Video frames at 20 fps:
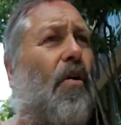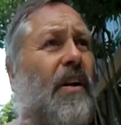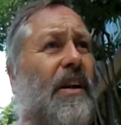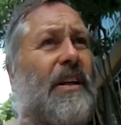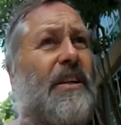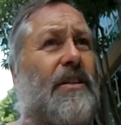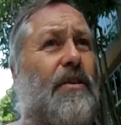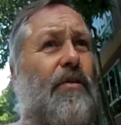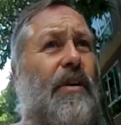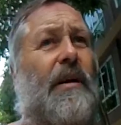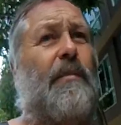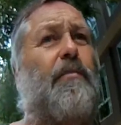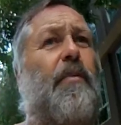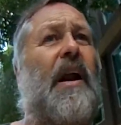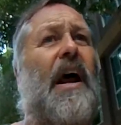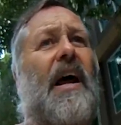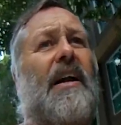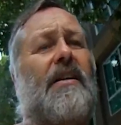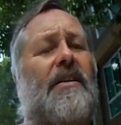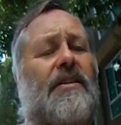these green
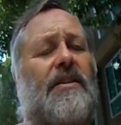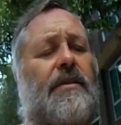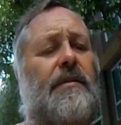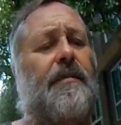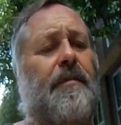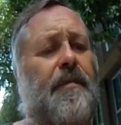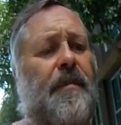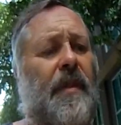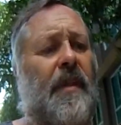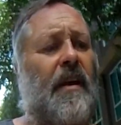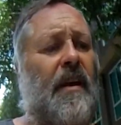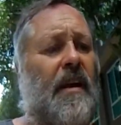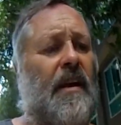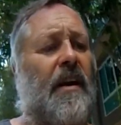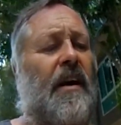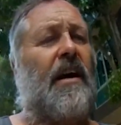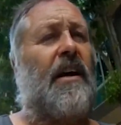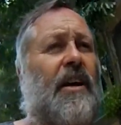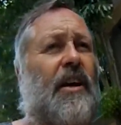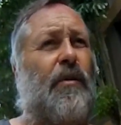plants,
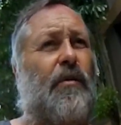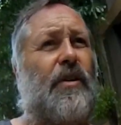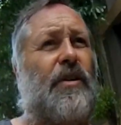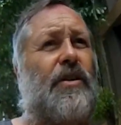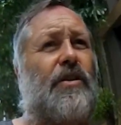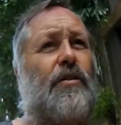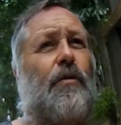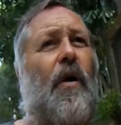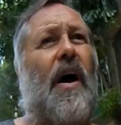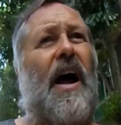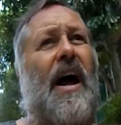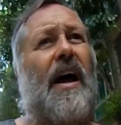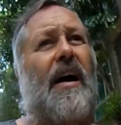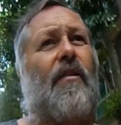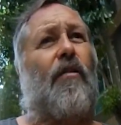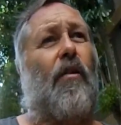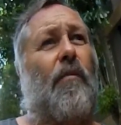you would swear,